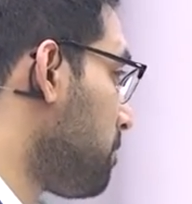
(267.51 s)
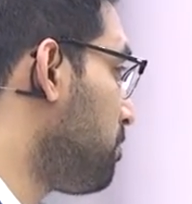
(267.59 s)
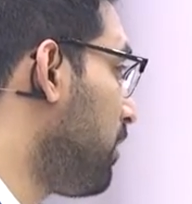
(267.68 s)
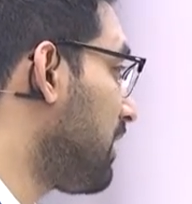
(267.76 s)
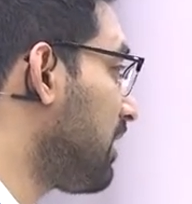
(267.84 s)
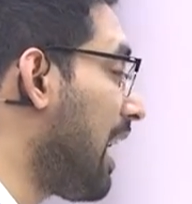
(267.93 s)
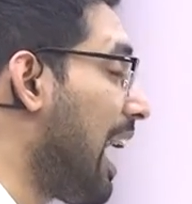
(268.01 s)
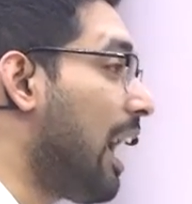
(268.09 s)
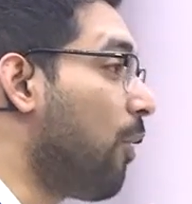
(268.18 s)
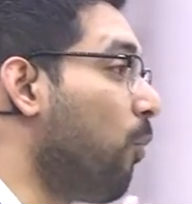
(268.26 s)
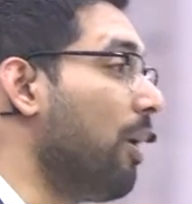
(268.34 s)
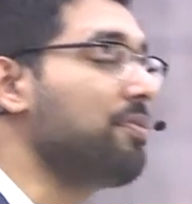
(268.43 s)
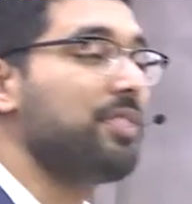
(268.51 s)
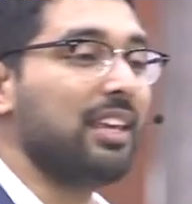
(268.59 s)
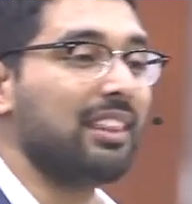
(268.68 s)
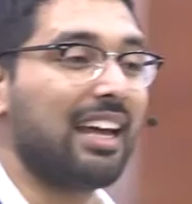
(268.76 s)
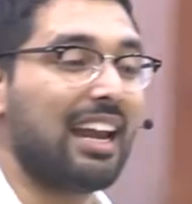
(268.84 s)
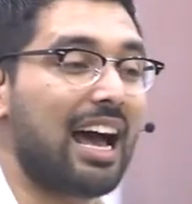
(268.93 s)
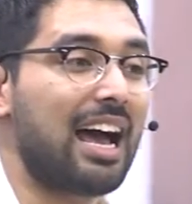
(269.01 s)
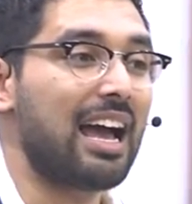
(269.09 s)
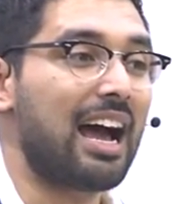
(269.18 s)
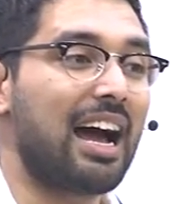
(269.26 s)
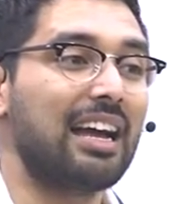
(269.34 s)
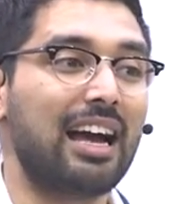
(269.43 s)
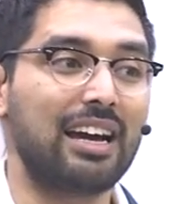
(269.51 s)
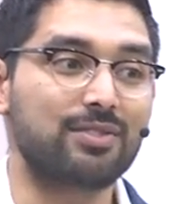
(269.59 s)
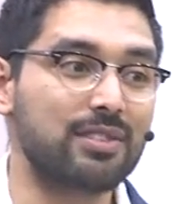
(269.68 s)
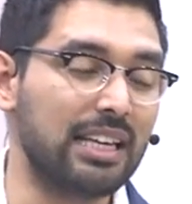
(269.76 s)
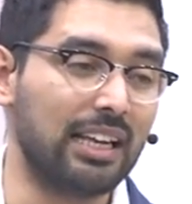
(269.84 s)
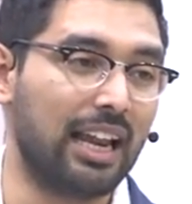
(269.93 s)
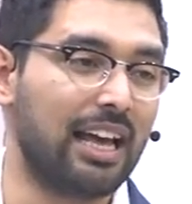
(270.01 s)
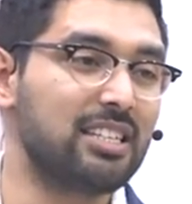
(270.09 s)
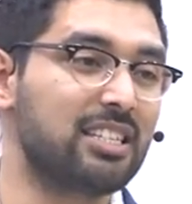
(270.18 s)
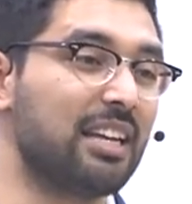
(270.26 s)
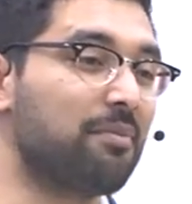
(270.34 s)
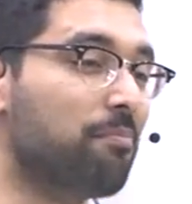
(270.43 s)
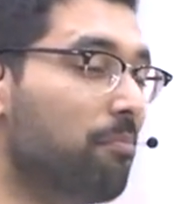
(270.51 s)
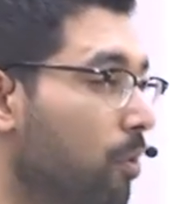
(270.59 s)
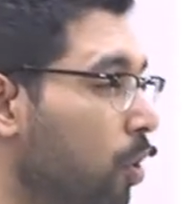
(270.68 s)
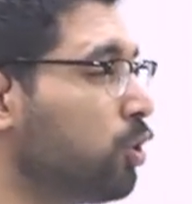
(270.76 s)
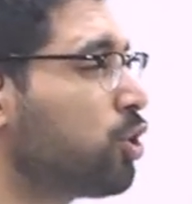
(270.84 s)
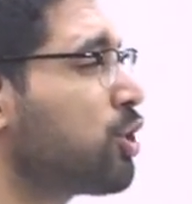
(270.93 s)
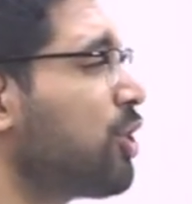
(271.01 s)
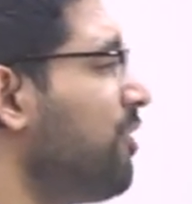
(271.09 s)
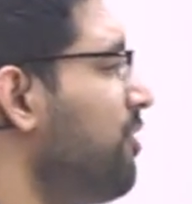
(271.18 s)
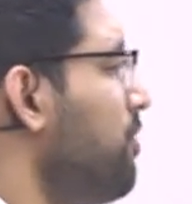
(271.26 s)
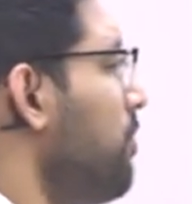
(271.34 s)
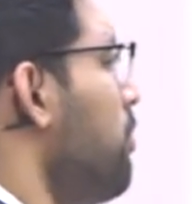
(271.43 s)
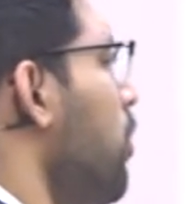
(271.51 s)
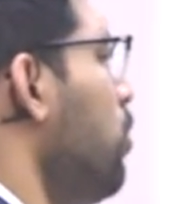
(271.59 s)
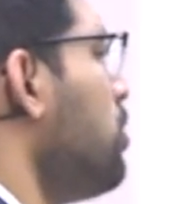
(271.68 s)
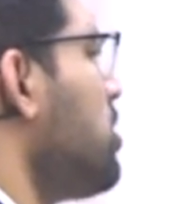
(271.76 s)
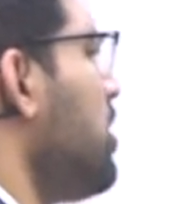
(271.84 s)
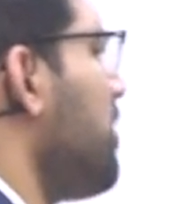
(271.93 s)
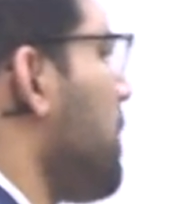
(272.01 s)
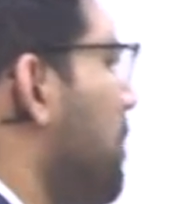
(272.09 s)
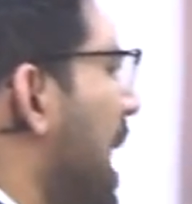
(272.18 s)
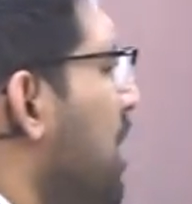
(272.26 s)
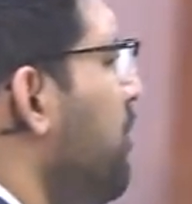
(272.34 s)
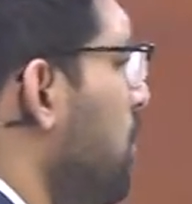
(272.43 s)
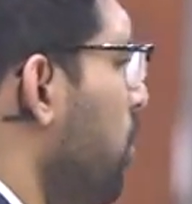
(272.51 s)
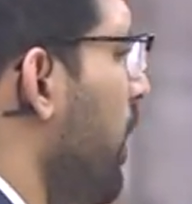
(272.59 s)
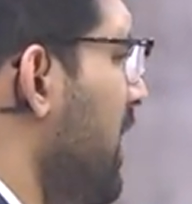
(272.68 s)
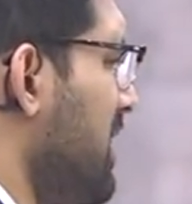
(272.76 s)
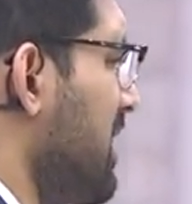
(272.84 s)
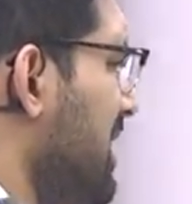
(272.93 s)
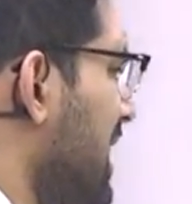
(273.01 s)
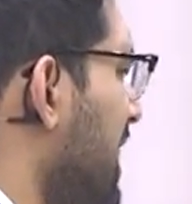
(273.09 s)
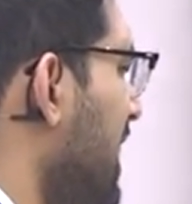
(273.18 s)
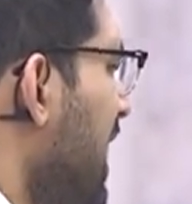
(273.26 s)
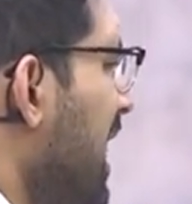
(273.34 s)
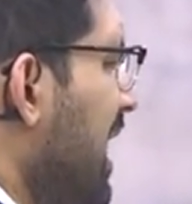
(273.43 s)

But one thing that I realized, that most of the powerful verses that